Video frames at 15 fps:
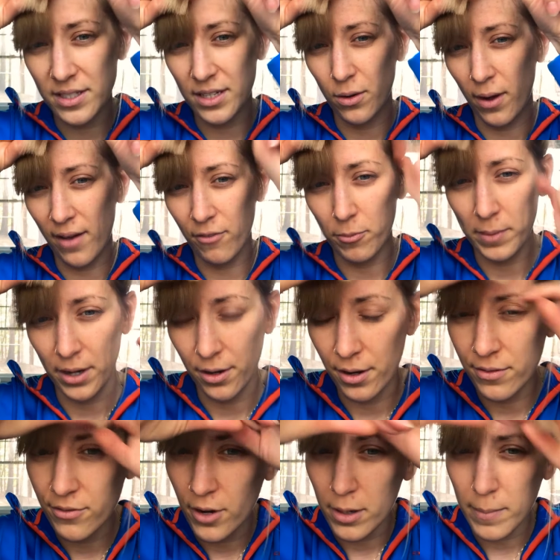I don't have a mirror
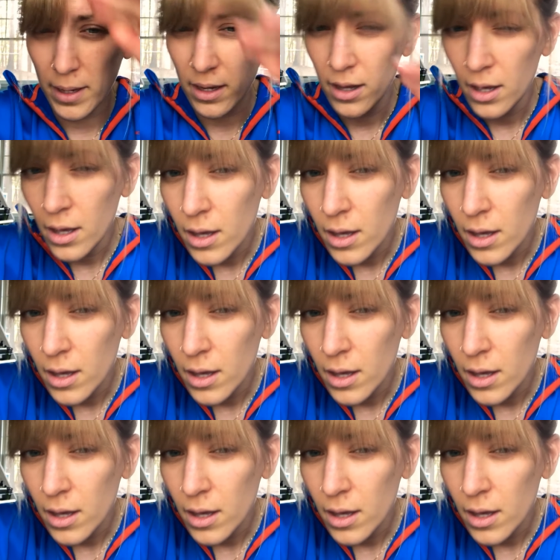in front of me.